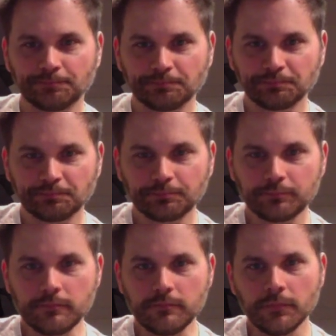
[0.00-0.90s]

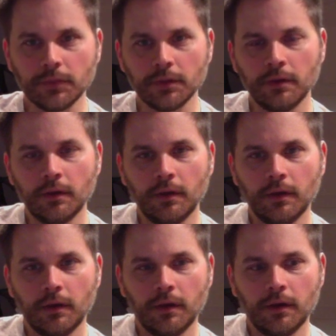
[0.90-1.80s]

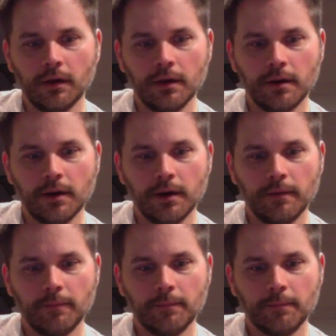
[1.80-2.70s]

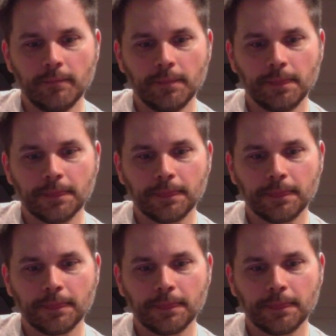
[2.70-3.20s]
(no one is talking)